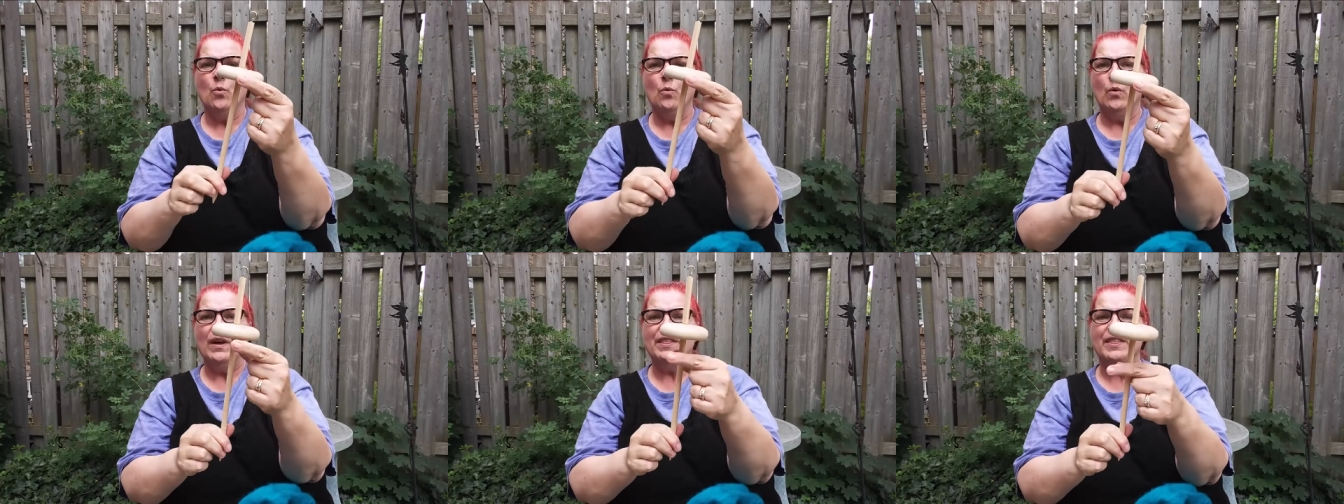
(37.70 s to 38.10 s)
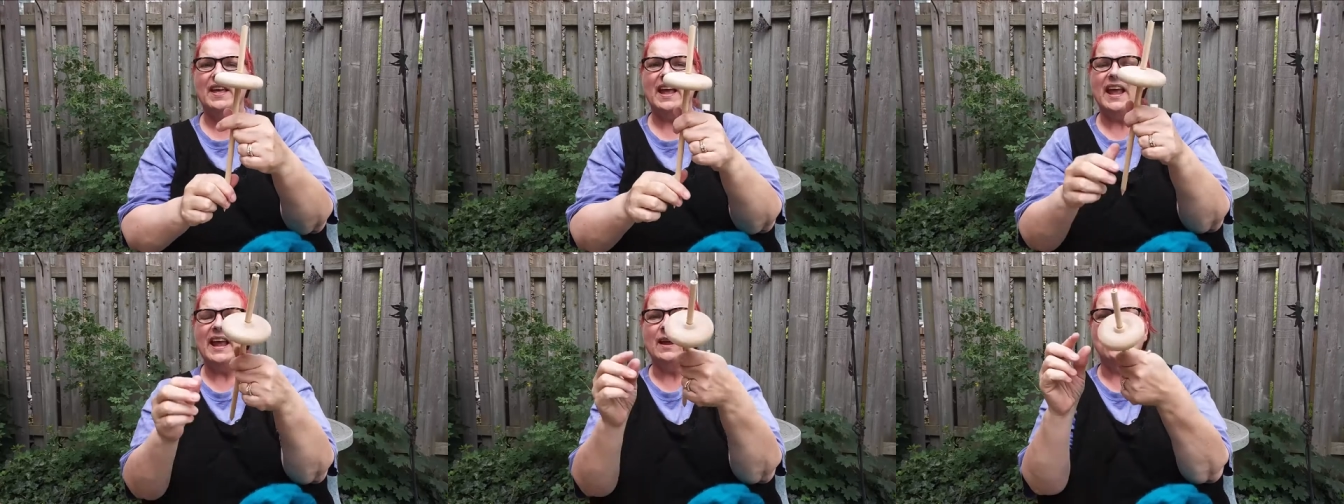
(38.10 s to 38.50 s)
with
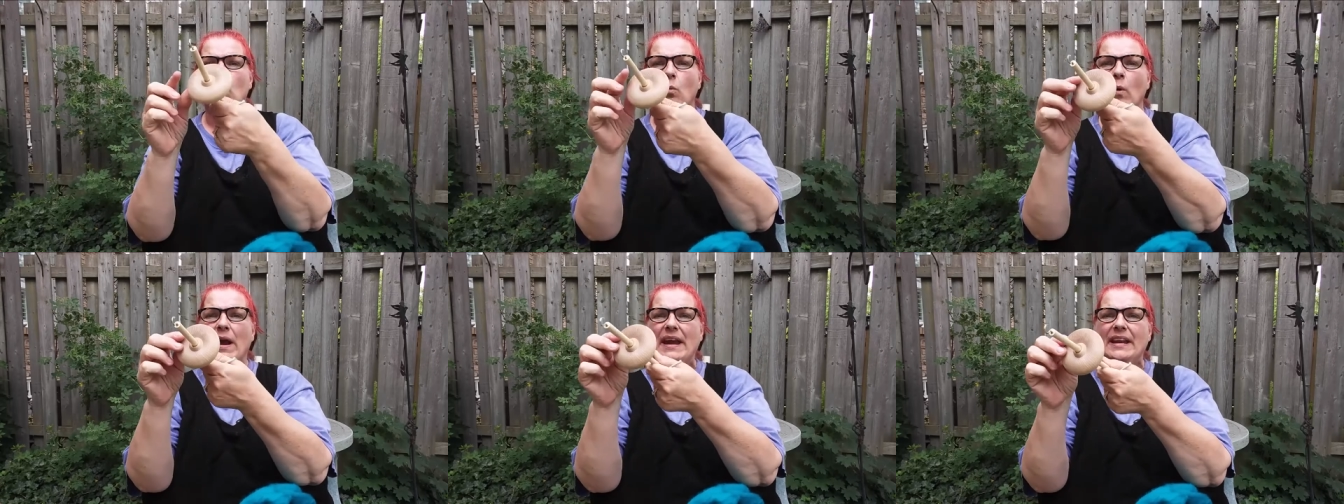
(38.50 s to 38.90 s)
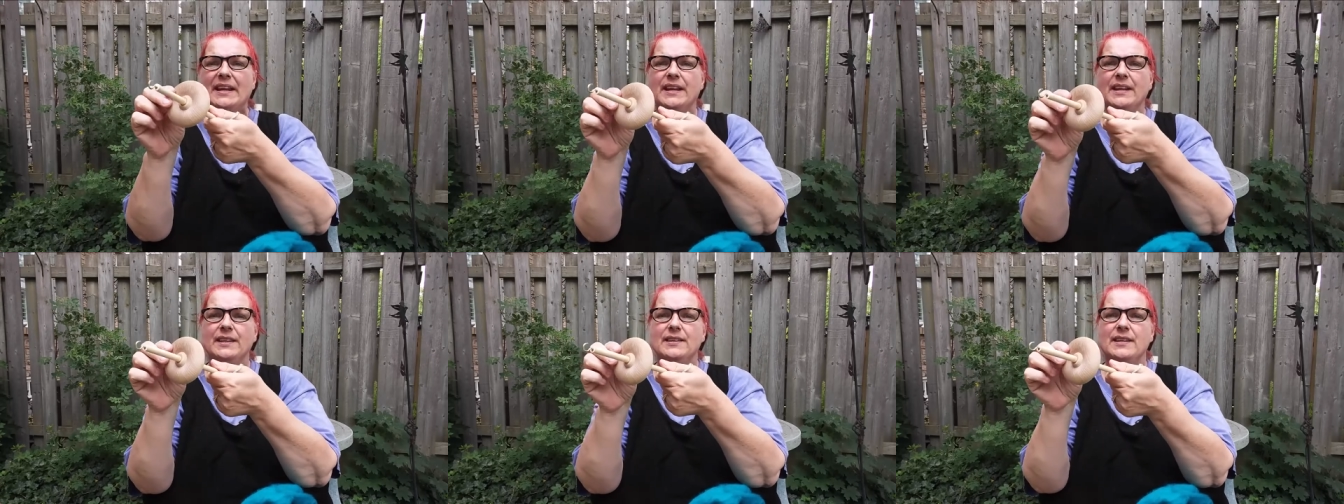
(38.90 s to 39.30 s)
a
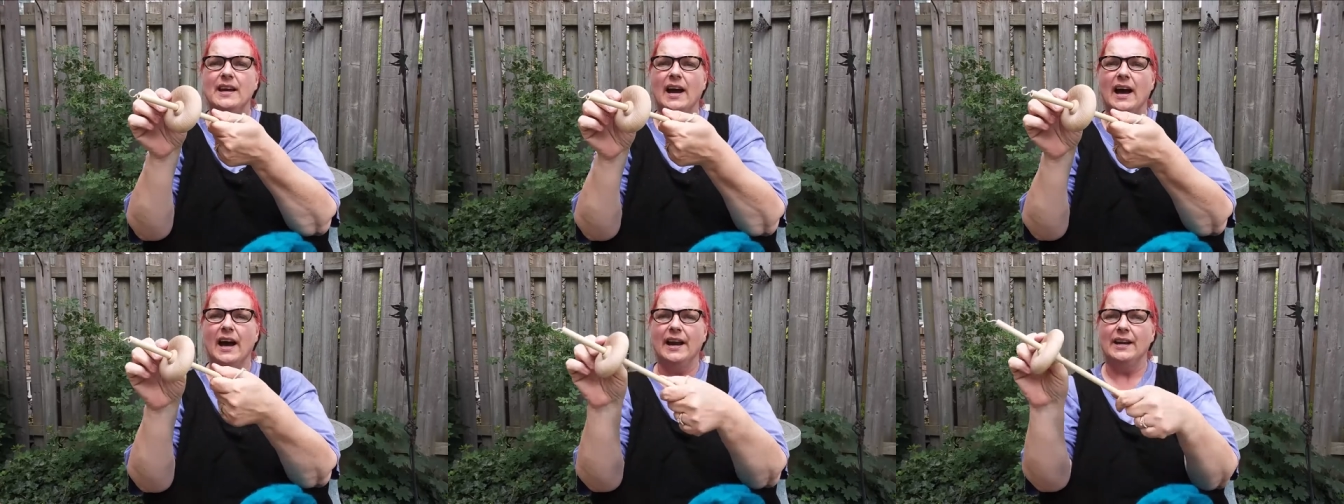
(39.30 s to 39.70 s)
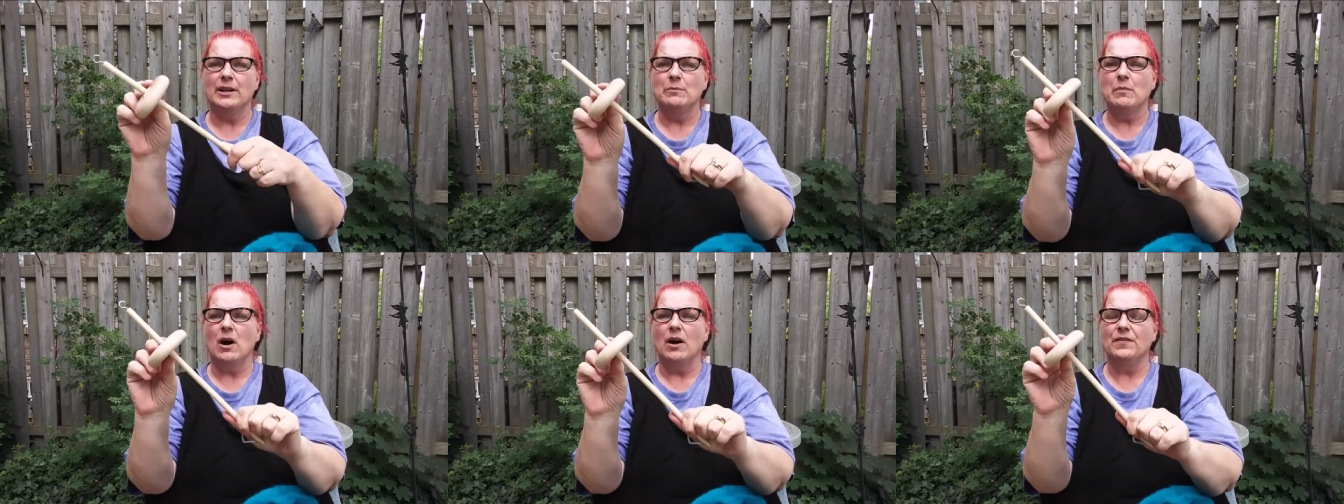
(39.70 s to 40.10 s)
weighted
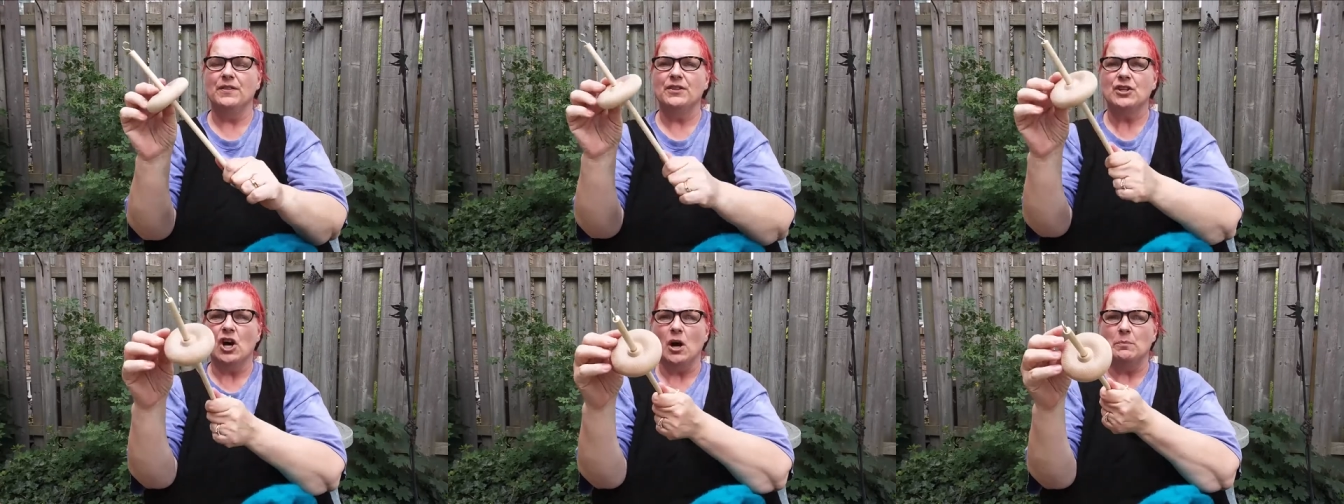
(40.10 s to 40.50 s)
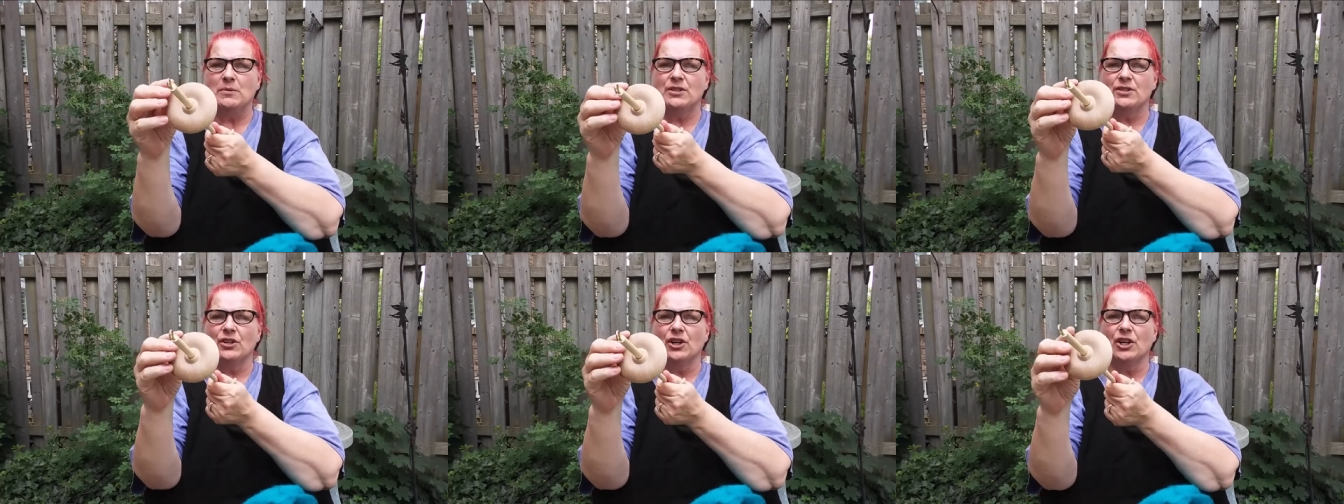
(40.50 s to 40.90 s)
item on the top.
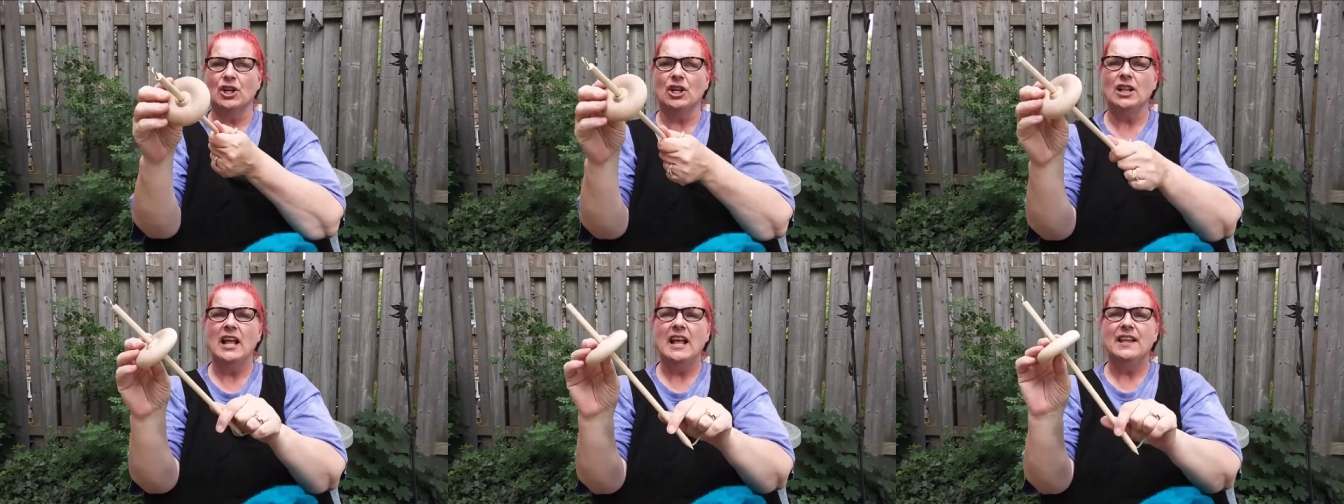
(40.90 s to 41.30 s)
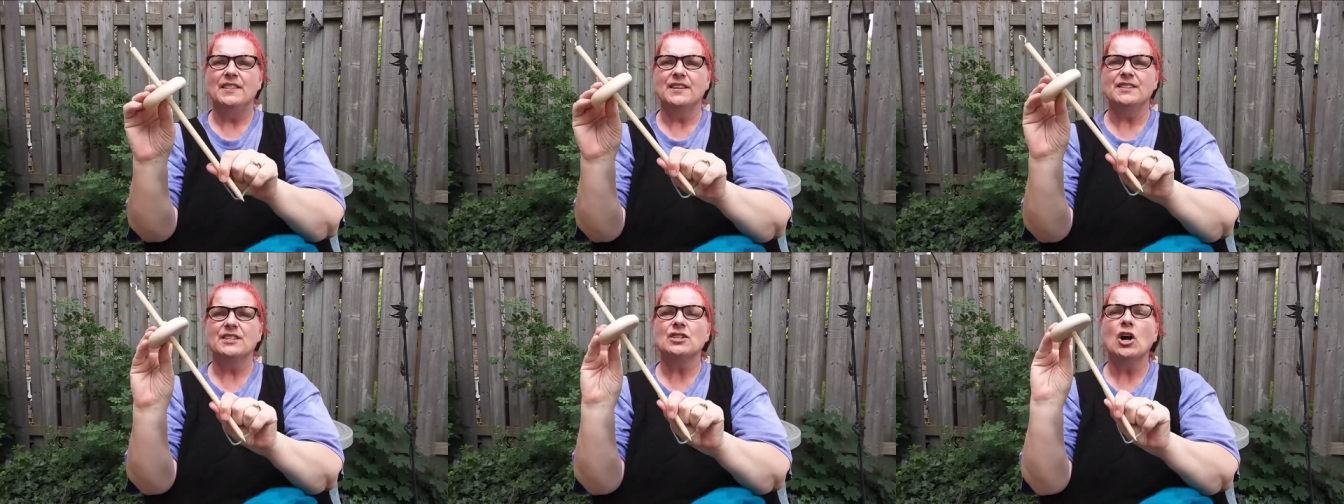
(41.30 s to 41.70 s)
Circle.
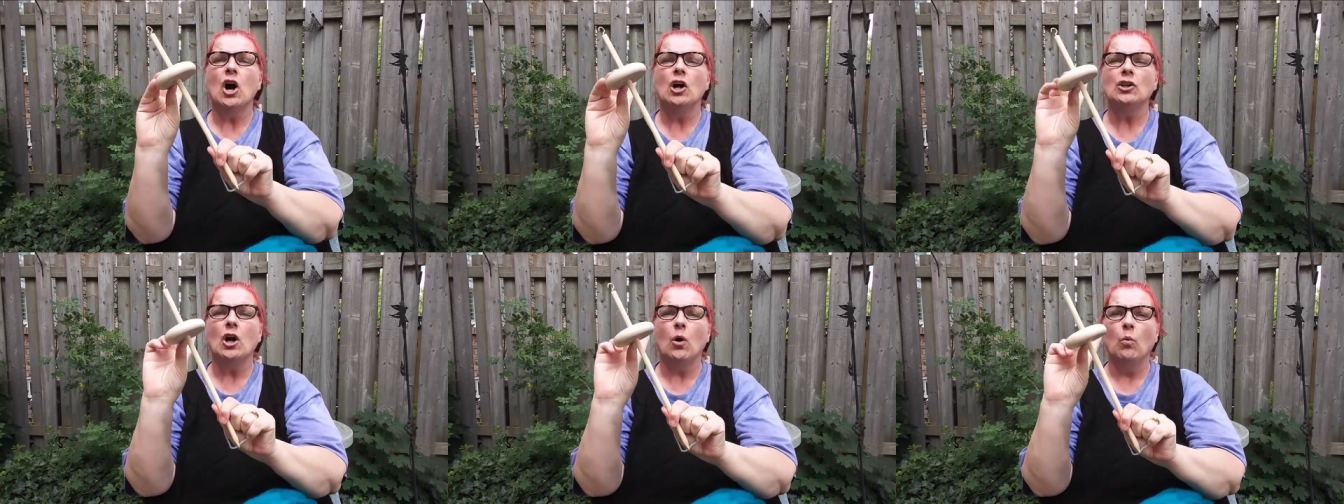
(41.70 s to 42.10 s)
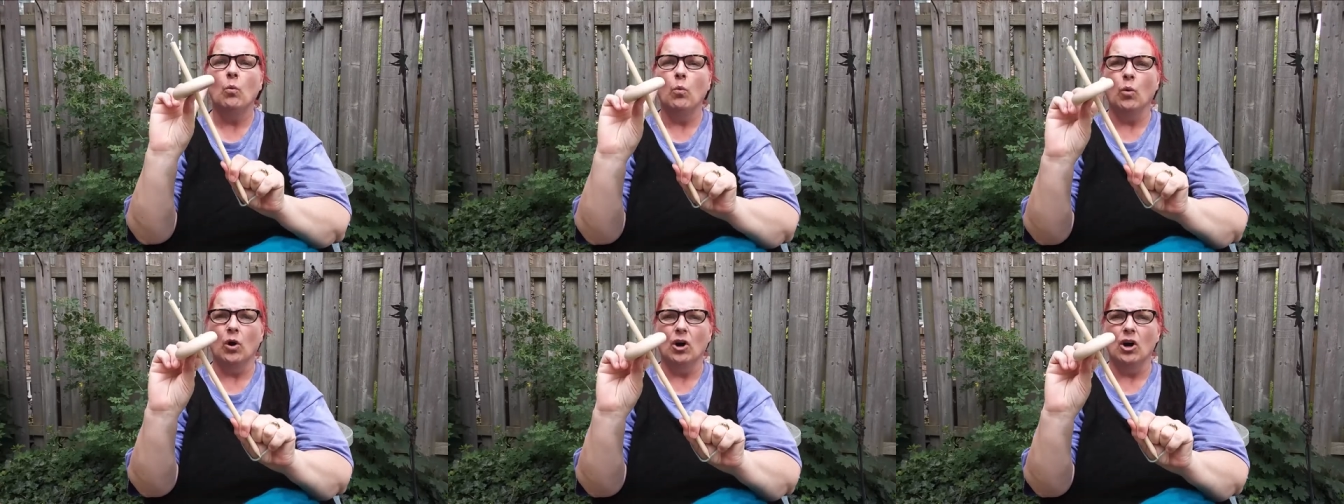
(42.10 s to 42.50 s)
This is called a
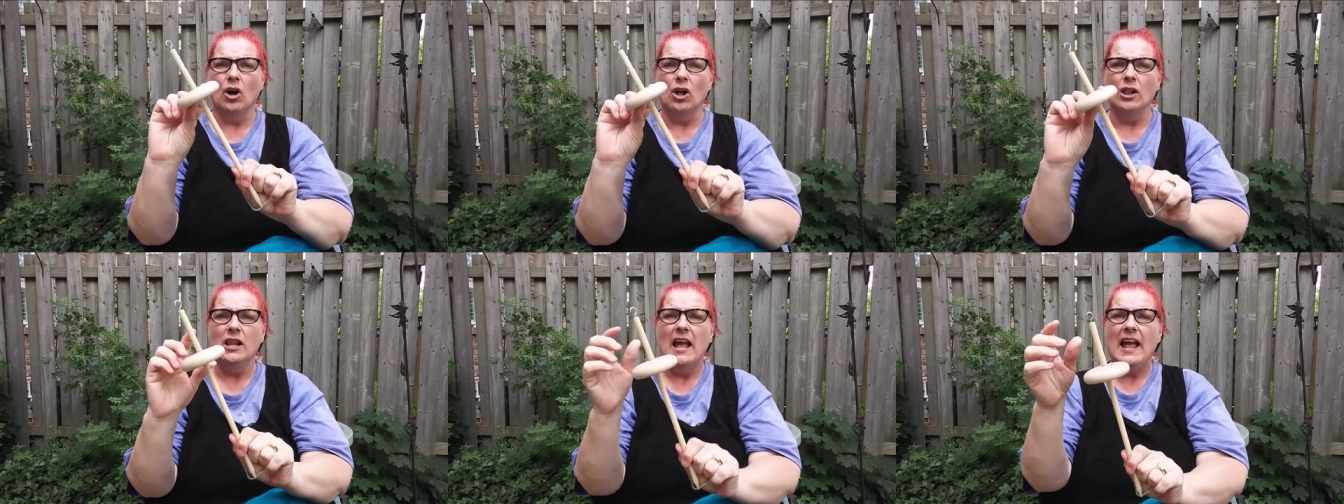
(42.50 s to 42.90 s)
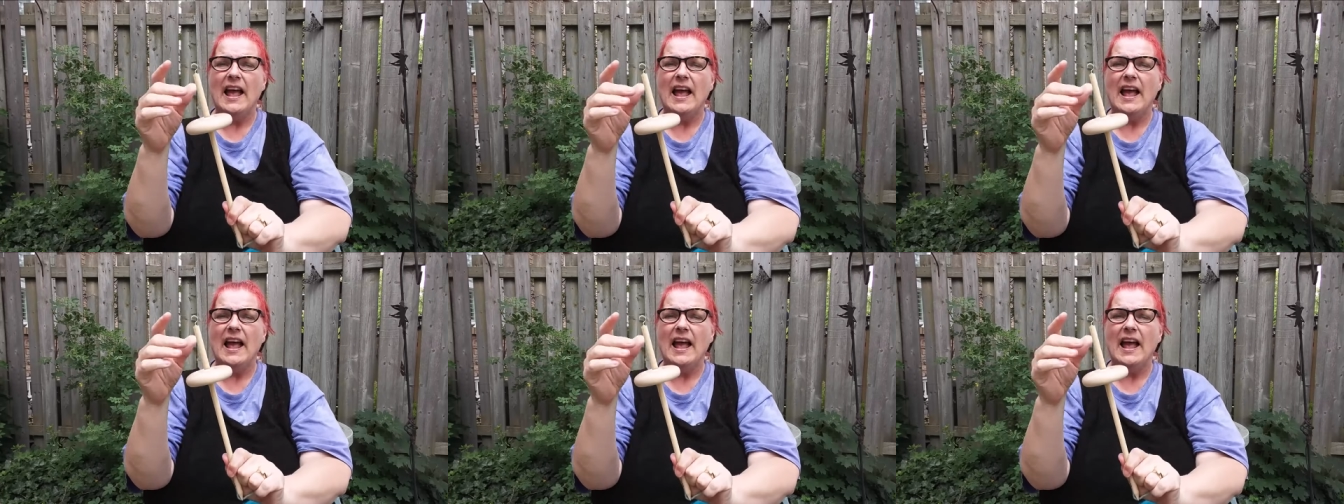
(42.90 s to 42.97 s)
whirl.